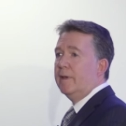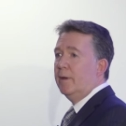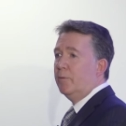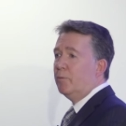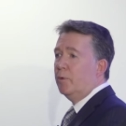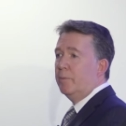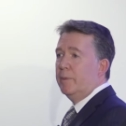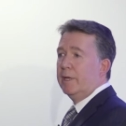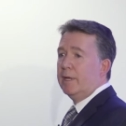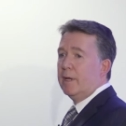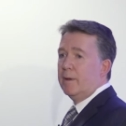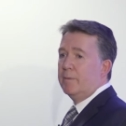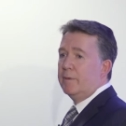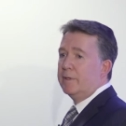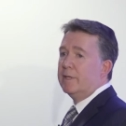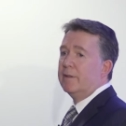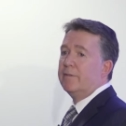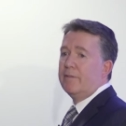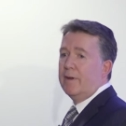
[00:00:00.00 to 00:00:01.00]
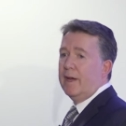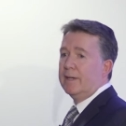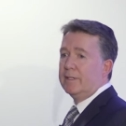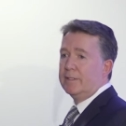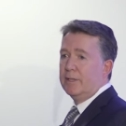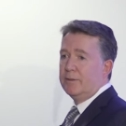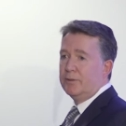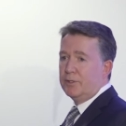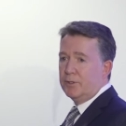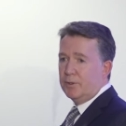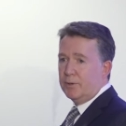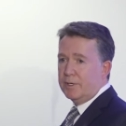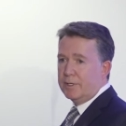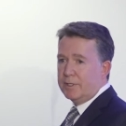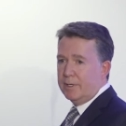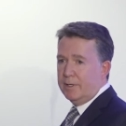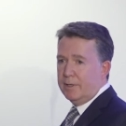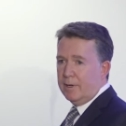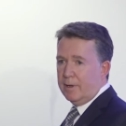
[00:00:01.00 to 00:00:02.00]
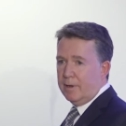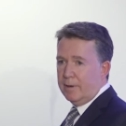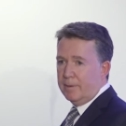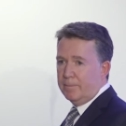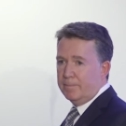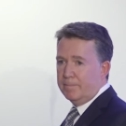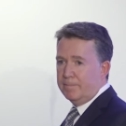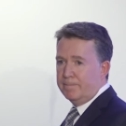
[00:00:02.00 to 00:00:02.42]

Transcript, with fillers: it will become a de facto choice in the home.